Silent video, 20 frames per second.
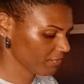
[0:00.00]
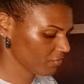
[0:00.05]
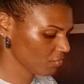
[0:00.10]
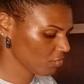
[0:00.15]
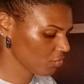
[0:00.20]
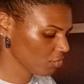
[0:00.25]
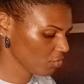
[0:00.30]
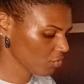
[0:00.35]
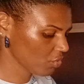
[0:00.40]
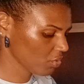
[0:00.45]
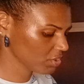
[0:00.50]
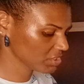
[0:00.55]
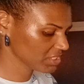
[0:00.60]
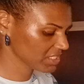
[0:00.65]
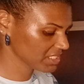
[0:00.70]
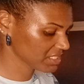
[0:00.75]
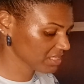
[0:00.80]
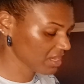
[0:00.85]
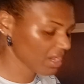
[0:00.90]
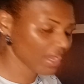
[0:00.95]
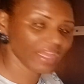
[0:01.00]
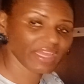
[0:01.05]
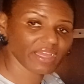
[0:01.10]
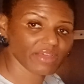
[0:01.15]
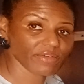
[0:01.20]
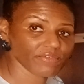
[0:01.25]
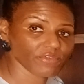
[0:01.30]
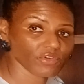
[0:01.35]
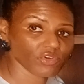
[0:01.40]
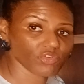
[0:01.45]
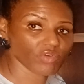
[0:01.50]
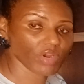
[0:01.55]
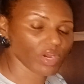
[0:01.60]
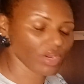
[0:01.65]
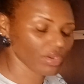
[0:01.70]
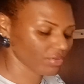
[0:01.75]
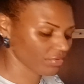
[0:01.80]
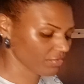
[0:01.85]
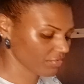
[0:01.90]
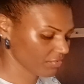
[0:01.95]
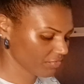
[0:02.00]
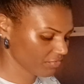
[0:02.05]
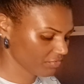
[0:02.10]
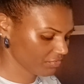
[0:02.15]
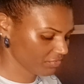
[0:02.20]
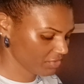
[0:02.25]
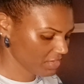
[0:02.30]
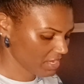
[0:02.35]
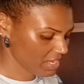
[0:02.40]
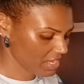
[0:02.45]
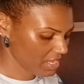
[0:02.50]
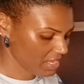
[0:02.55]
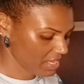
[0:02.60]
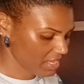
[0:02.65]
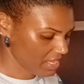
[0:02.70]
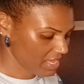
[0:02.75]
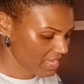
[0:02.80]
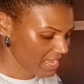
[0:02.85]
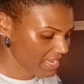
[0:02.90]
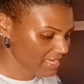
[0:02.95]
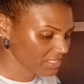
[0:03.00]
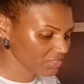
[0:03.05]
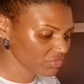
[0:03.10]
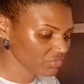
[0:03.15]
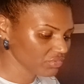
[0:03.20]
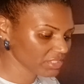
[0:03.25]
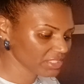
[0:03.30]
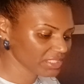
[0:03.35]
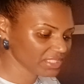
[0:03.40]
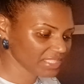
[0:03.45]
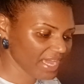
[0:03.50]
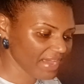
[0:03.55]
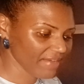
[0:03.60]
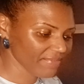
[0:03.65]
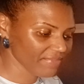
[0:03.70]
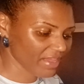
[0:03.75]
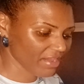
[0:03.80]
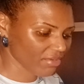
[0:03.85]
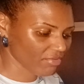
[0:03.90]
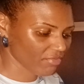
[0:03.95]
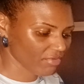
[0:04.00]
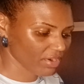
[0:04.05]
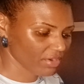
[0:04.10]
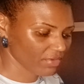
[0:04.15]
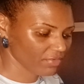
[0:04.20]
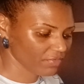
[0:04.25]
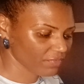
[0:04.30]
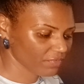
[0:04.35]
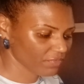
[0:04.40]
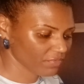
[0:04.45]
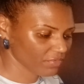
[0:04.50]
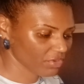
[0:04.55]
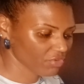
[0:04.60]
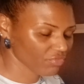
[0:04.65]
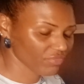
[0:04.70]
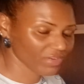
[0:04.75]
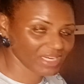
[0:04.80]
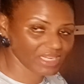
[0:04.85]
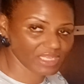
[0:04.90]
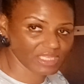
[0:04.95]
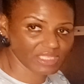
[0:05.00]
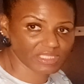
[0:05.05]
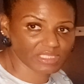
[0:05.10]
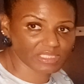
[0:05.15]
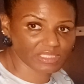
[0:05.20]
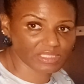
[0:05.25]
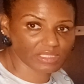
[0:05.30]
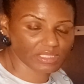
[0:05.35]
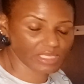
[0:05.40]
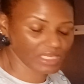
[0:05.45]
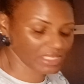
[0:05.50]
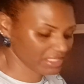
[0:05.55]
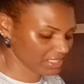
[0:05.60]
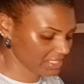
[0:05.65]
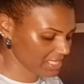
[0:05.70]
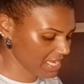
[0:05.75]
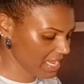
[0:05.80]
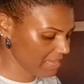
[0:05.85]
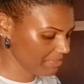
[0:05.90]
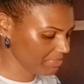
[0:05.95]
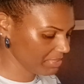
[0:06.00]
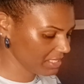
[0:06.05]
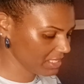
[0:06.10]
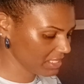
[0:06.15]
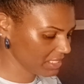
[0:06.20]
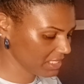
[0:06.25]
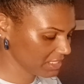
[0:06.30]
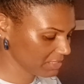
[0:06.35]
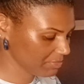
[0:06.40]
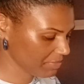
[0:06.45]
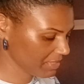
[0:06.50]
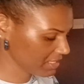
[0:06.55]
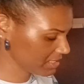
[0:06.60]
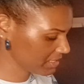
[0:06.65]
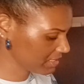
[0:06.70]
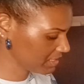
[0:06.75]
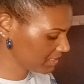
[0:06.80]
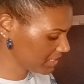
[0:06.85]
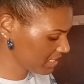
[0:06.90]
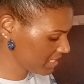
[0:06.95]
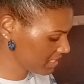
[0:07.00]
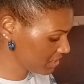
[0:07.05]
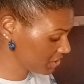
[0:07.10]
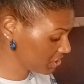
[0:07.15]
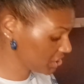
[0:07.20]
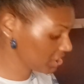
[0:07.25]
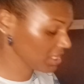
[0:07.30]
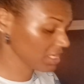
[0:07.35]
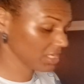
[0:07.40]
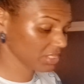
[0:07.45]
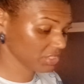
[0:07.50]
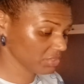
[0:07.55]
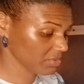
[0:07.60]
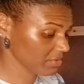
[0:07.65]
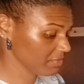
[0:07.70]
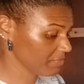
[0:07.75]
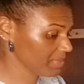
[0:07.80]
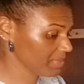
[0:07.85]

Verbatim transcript: or desire for growth. And in order to have that growth, a release needs to happen in this person's energy. Two of